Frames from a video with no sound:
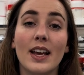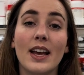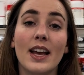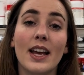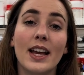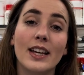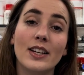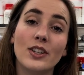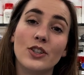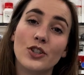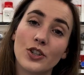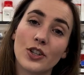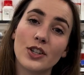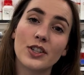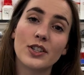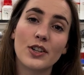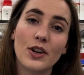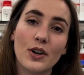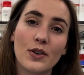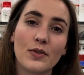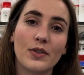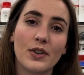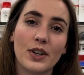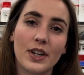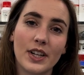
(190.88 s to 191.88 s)
In just
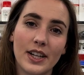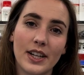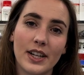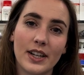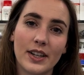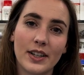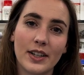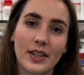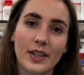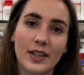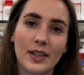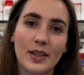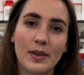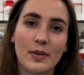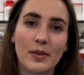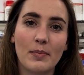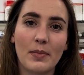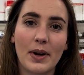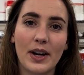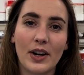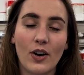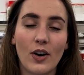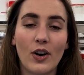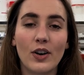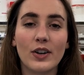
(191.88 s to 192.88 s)
over a year,
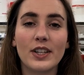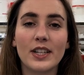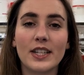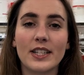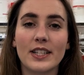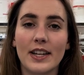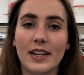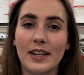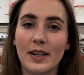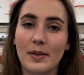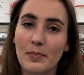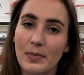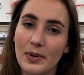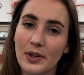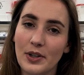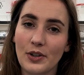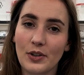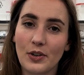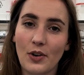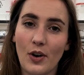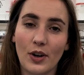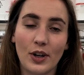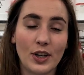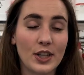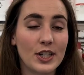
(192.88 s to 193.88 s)
my colleagues at Imperial
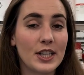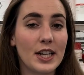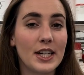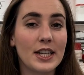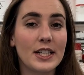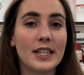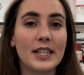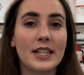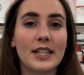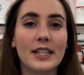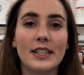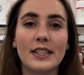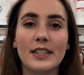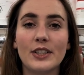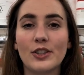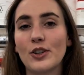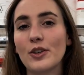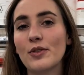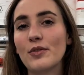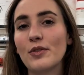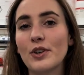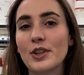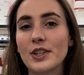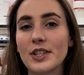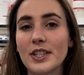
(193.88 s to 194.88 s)
College London, the
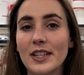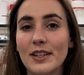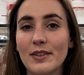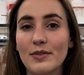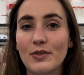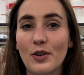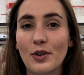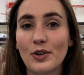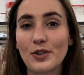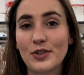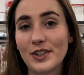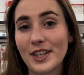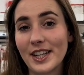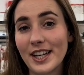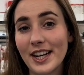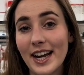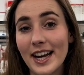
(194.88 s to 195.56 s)
University of Oxford and